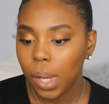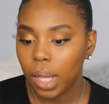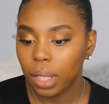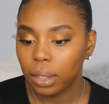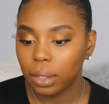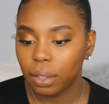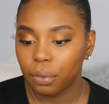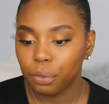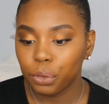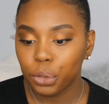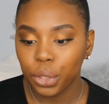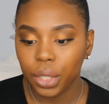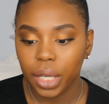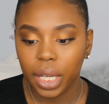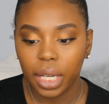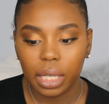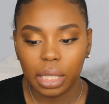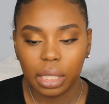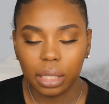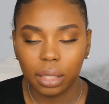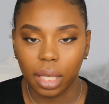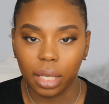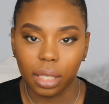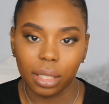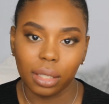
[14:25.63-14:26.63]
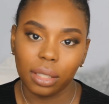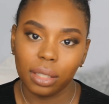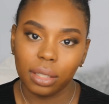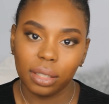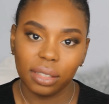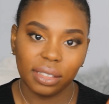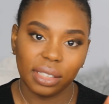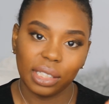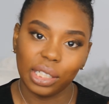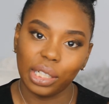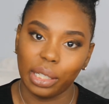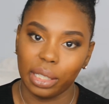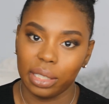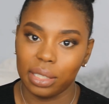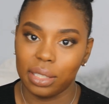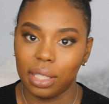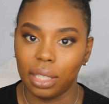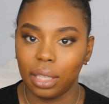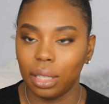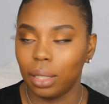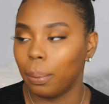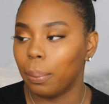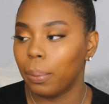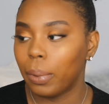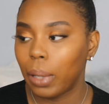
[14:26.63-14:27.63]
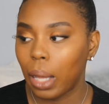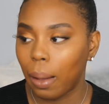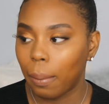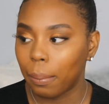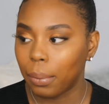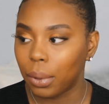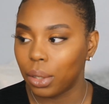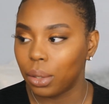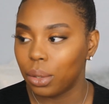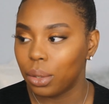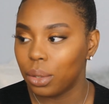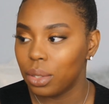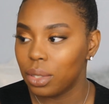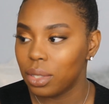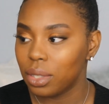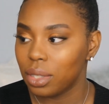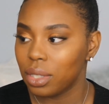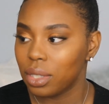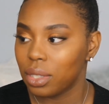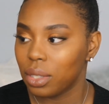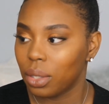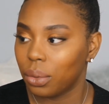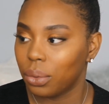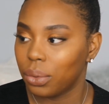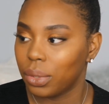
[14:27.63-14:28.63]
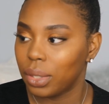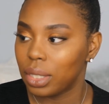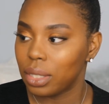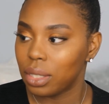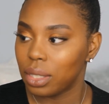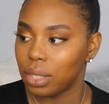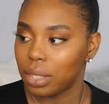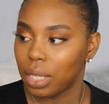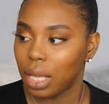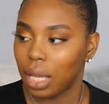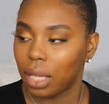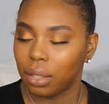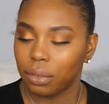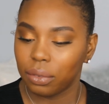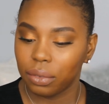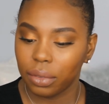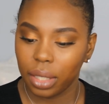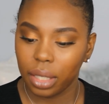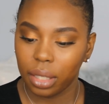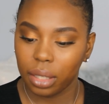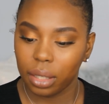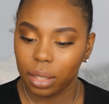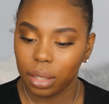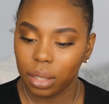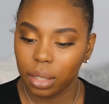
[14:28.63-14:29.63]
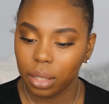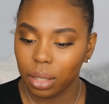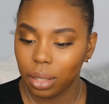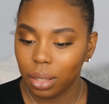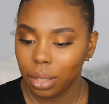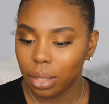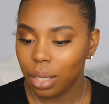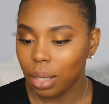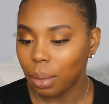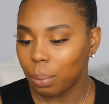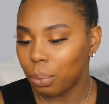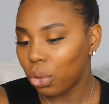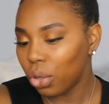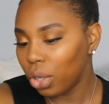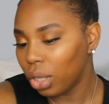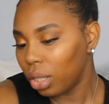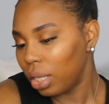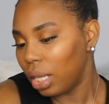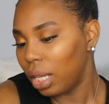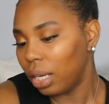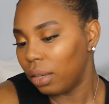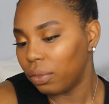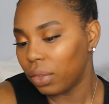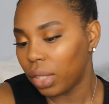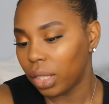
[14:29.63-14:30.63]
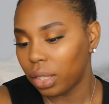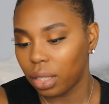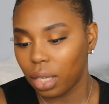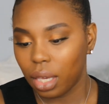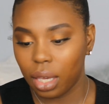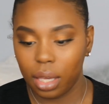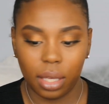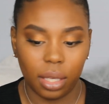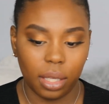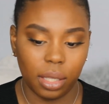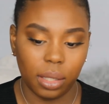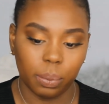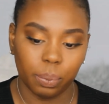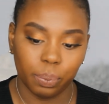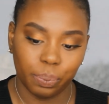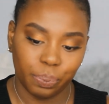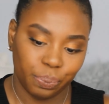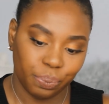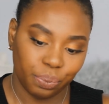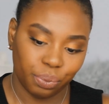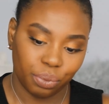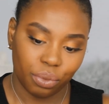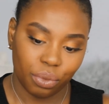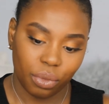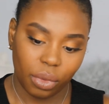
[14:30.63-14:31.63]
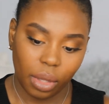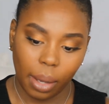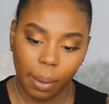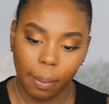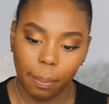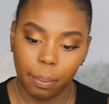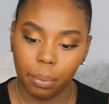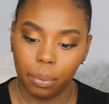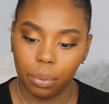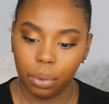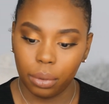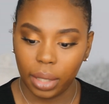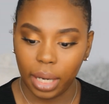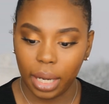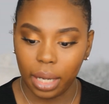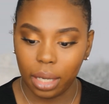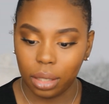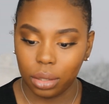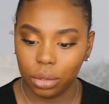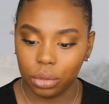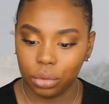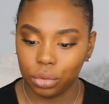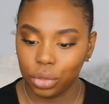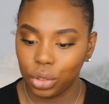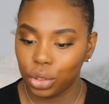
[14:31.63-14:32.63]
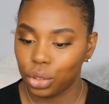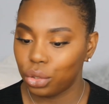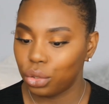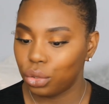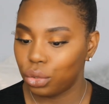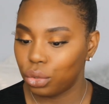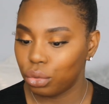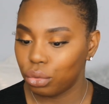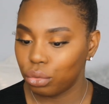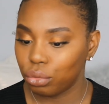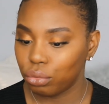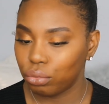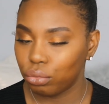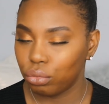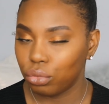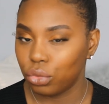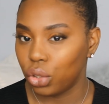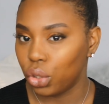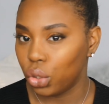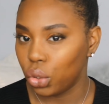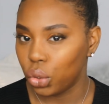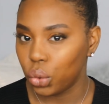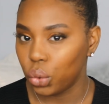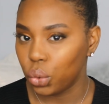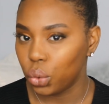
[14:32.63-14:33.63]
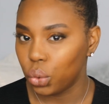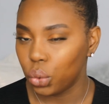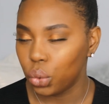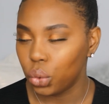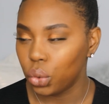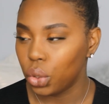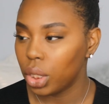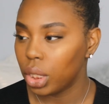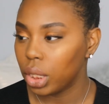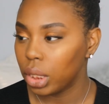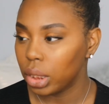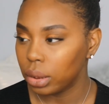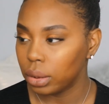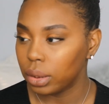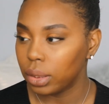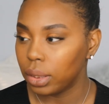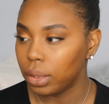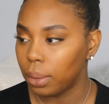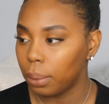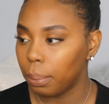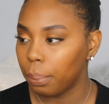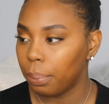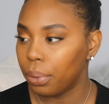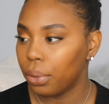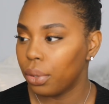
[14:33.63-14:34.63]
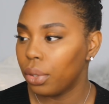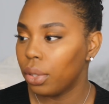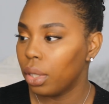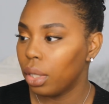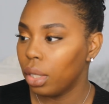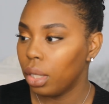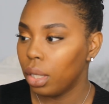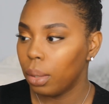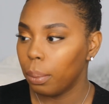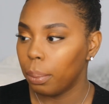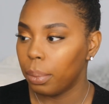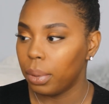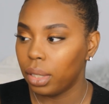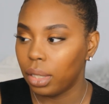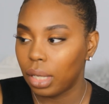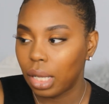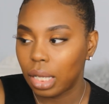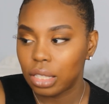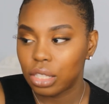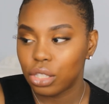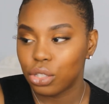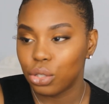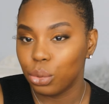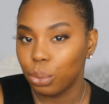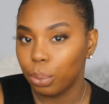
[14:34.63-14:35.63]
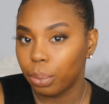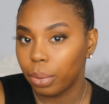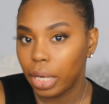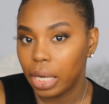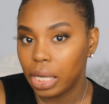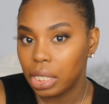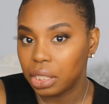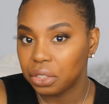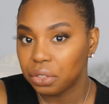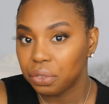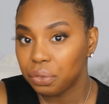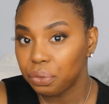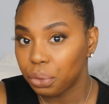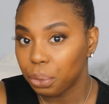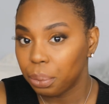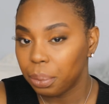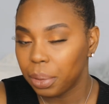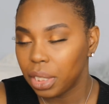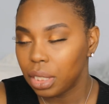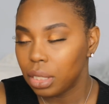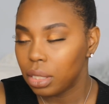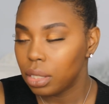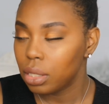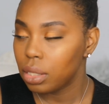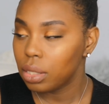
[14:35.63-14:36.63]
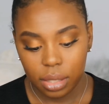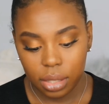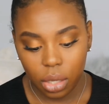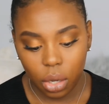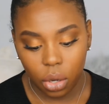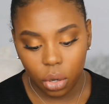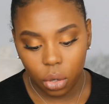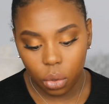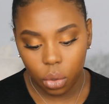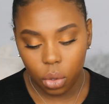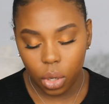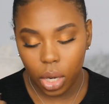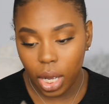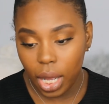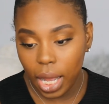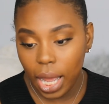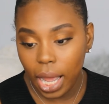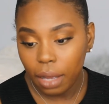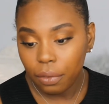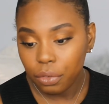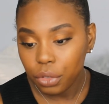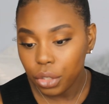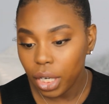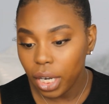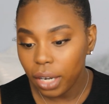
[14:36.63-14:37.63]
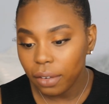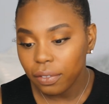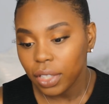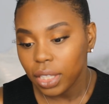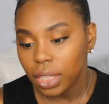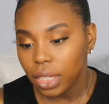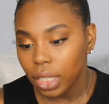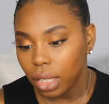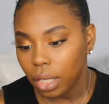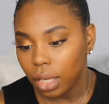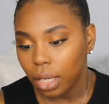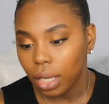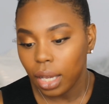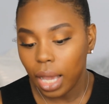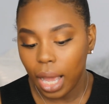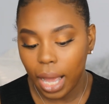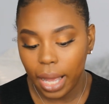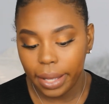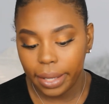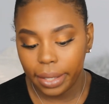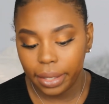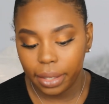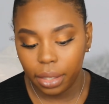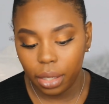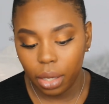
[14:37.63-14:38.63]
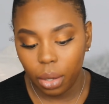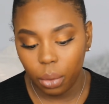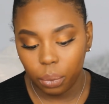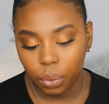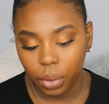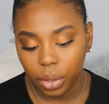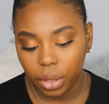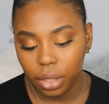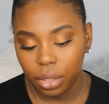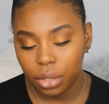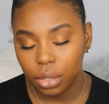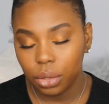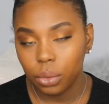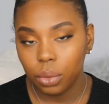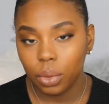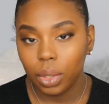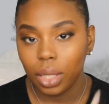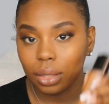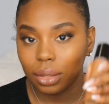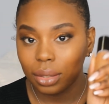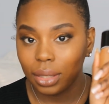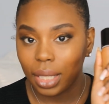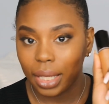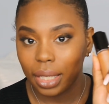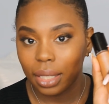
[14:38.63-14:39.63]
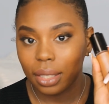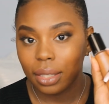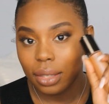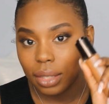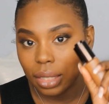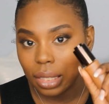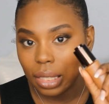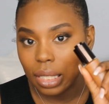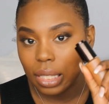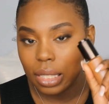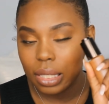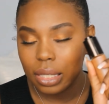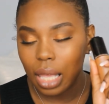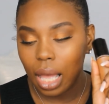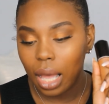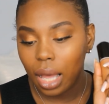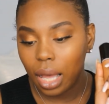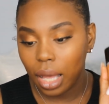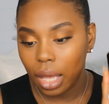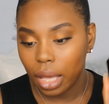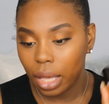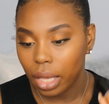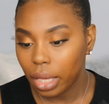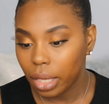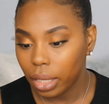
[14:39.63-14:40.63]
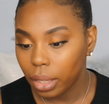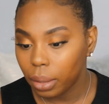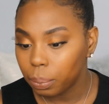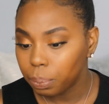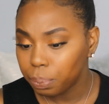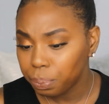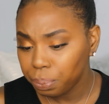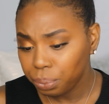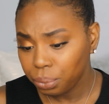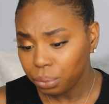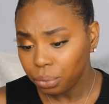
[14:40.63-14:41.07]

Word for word: I love creating like crazy lip combos, and so this is kind of like a more kind of like a brown nude lip, but not too brown for me. So after everything, I really do like this. I